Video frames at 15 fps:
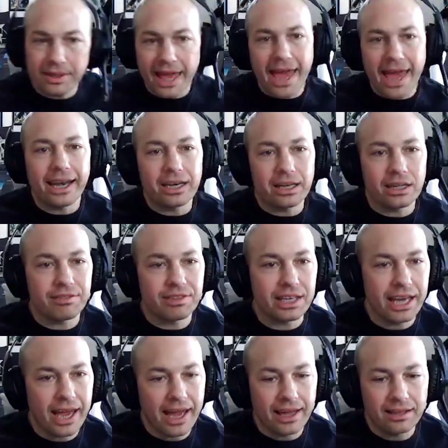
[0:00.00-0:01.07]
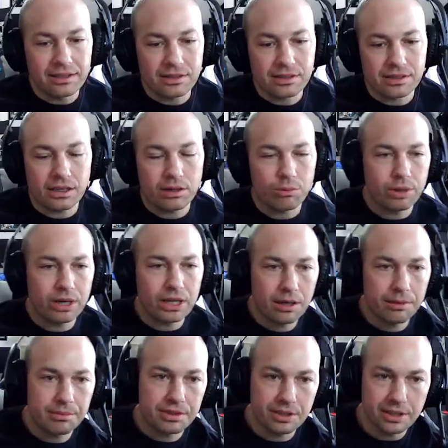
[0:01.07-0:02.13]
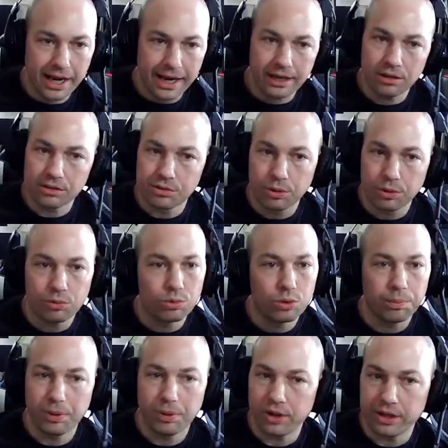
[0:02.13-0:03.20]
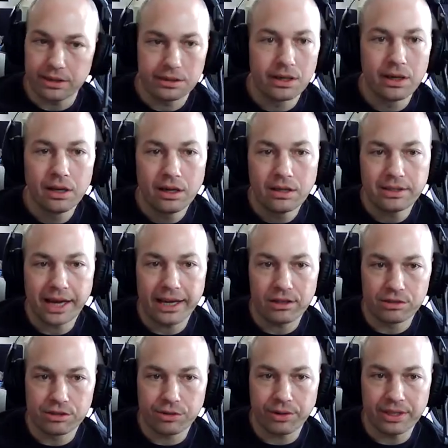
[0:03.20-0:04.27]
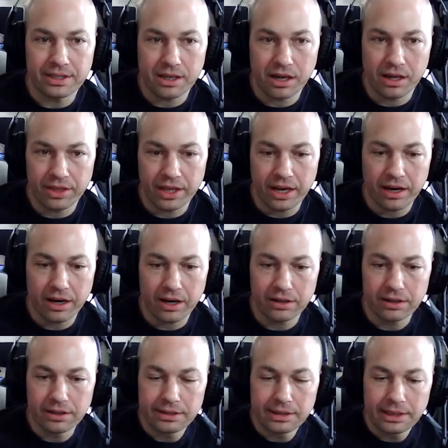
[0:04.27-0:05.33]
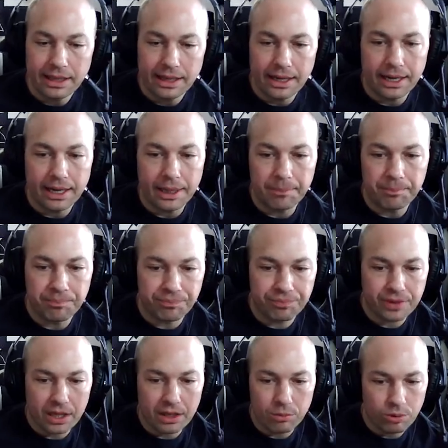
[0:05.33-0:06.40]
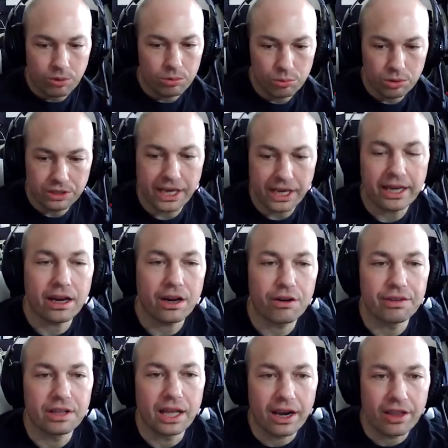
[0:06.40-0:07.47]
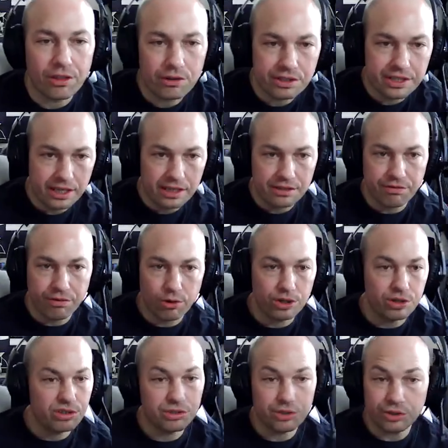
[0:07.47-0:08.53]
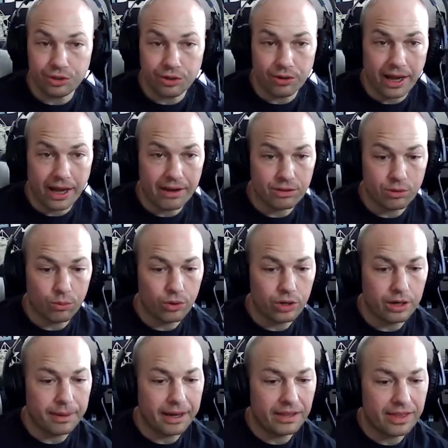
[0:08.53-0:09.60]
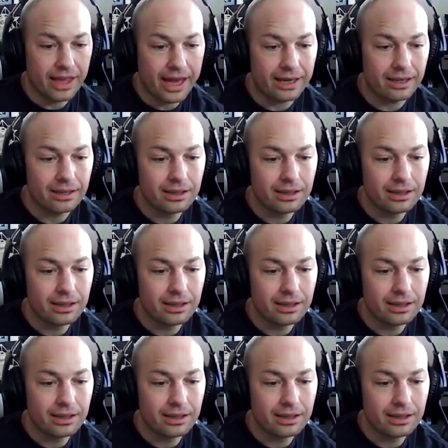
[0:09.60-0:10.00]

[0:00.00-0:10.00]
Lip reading: editing of the ends when it comes to titles, we'll put title screens on there. We'll take care of a lot of those things for you, so you don't have to worry about that.